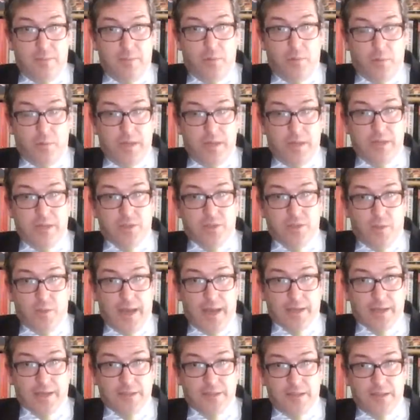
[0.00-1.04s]
but we need to
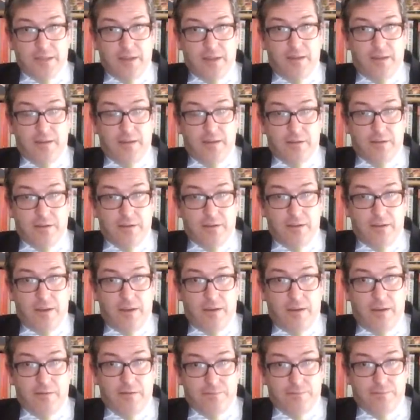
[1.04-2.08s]
act uh,
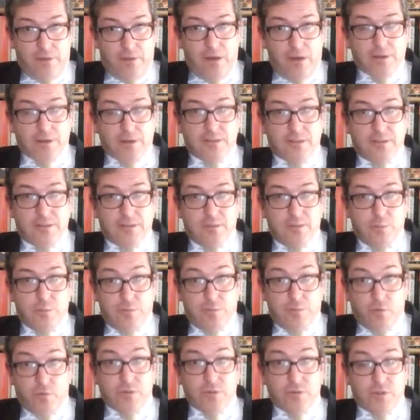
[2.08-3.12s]
uh, fast
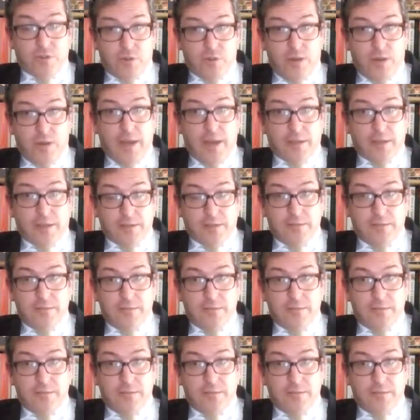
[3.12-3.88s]
before it's too late.